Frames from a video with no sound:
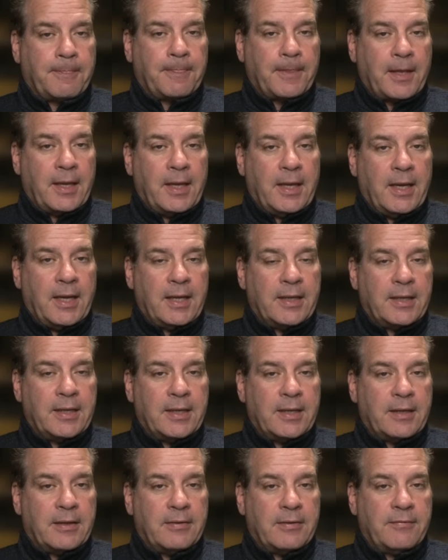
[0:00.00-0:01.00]
And
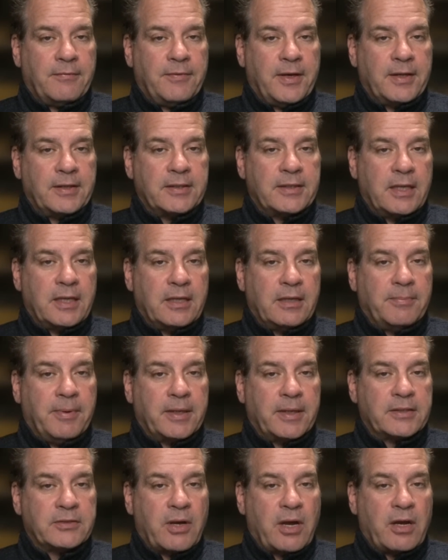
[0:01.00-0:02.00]
eventually the
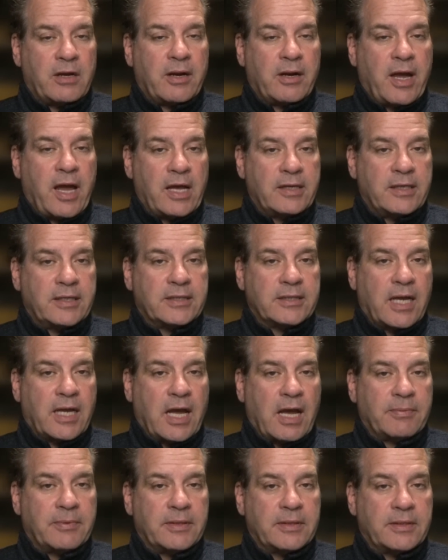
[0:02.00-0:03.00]
bus driver had to
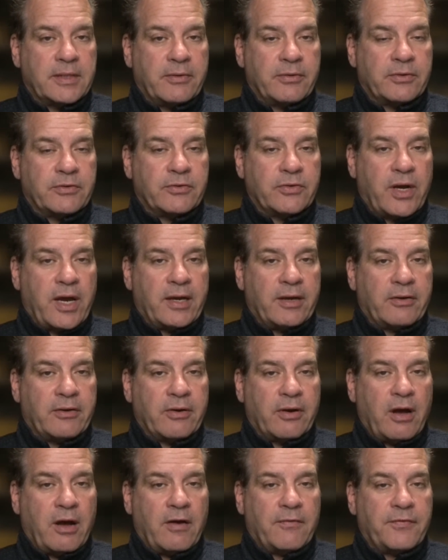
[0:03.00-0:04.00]
stop because they were dragging
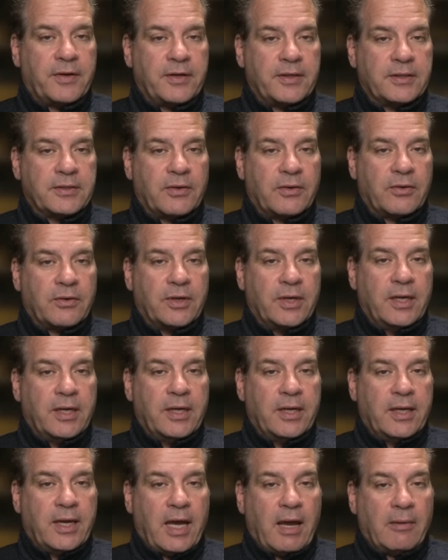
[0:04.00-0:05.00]
her off it. So
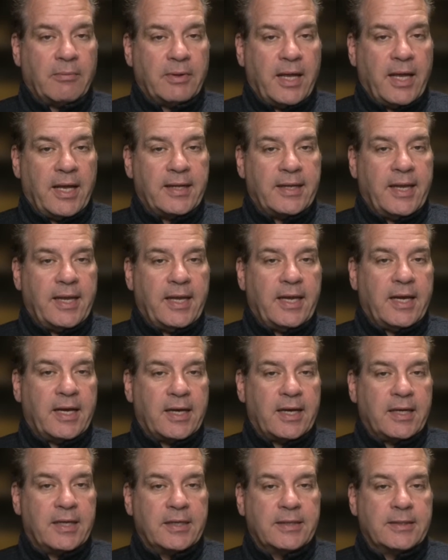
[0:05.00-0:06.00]
I'm glad they,
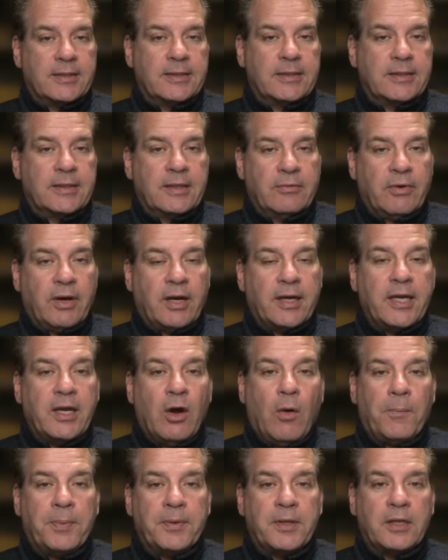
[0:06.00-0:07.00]
he
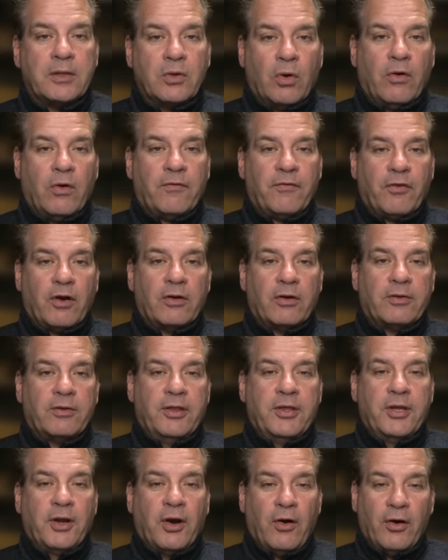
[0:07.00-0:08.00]
opened the door for her to
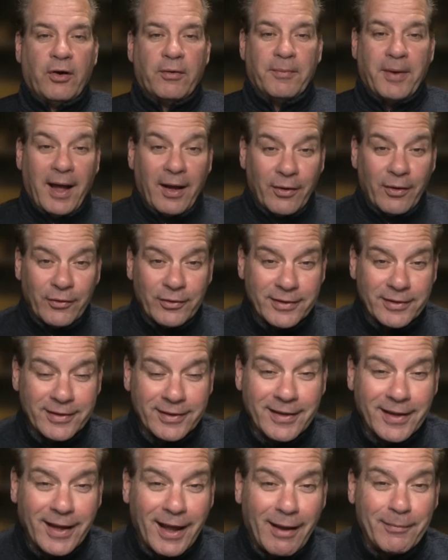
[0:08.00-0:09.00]
throw him out.
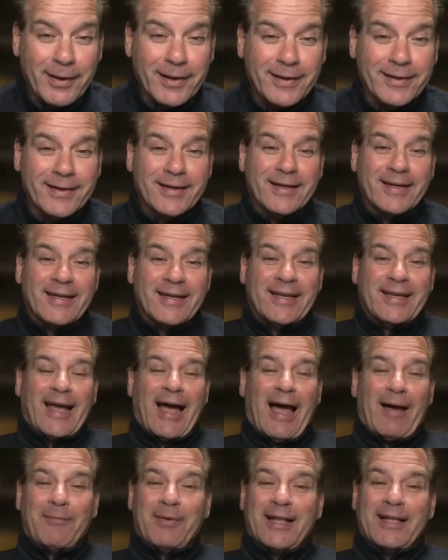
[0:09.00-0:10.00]
I mean,
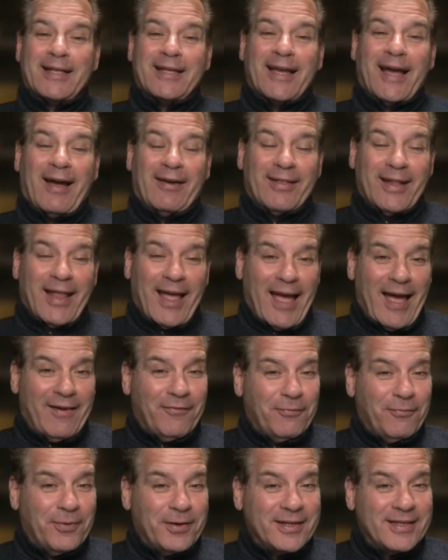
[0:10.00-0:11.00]
I
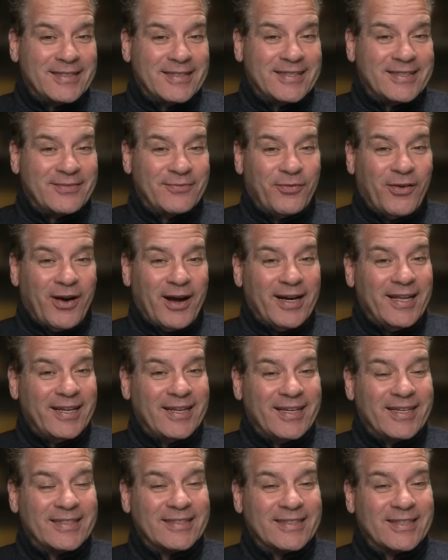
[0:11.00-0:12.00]
laugh, but it's funny
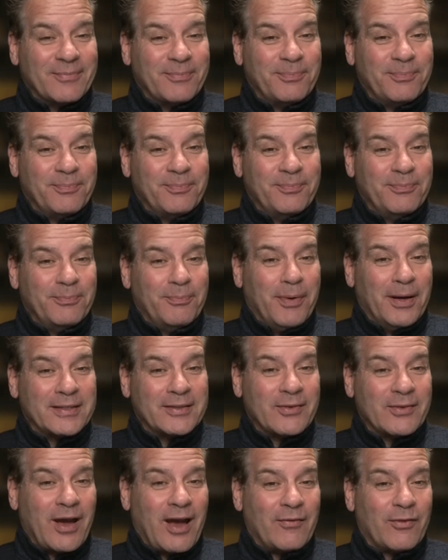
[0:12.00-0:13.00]
because the
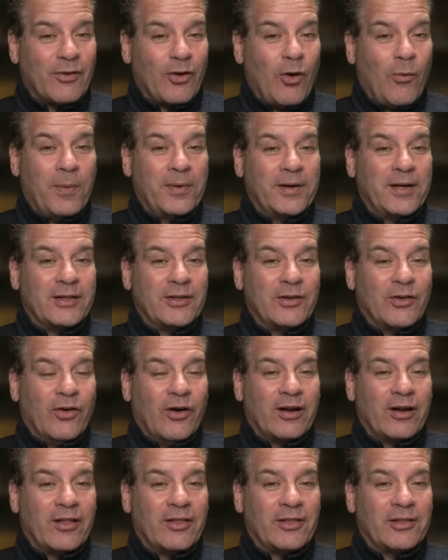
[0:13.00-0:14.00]
bus driver opened the
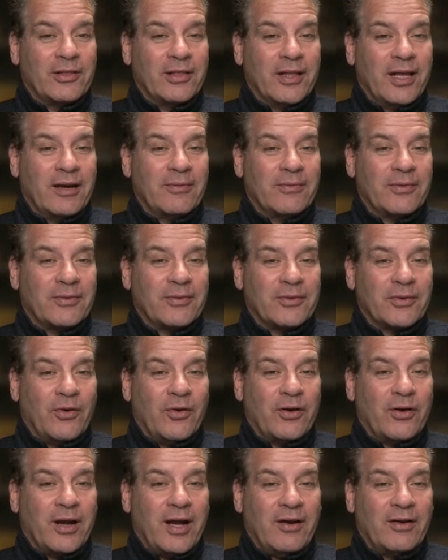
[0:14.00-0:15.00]
door to let him
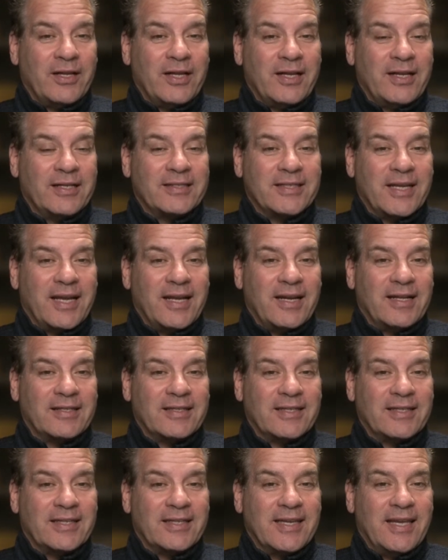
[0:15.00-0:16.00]
throw it out. He didn't say
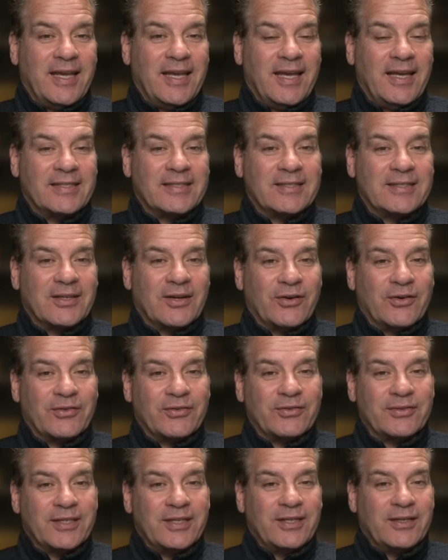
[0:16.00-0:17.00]
nothing to the kids.
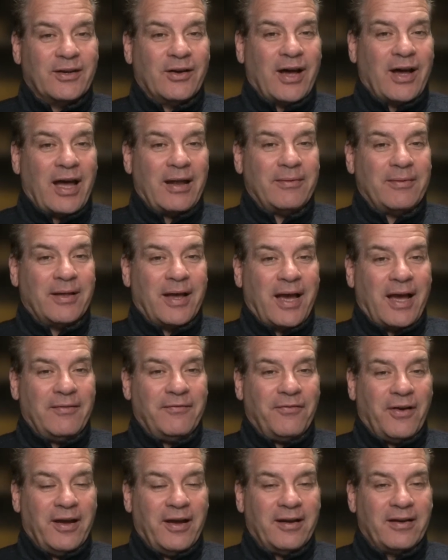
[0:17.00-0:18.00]
So,
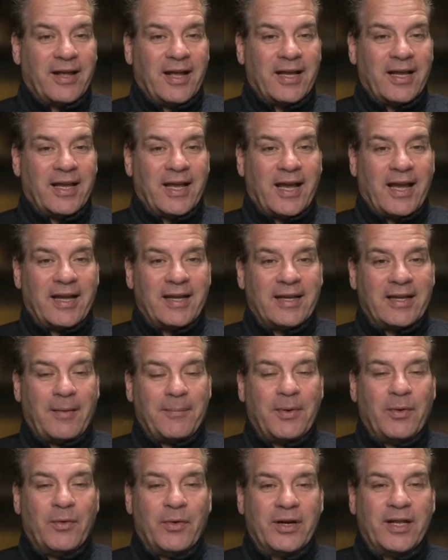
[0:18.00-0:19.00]
I'd fire that guy. I
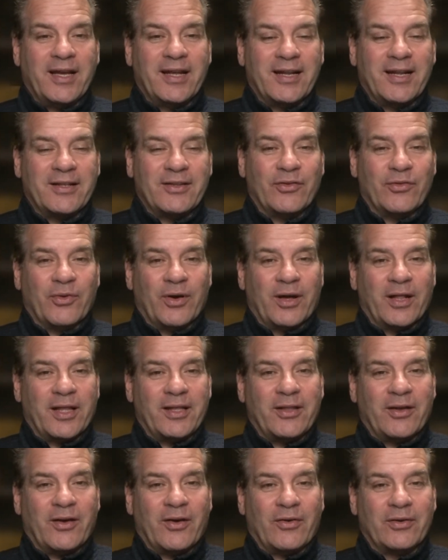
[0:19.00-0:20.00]
mean, what are you going to do
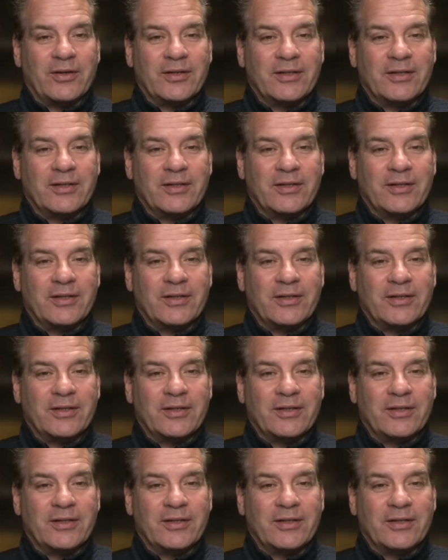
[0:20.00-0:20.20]
really though?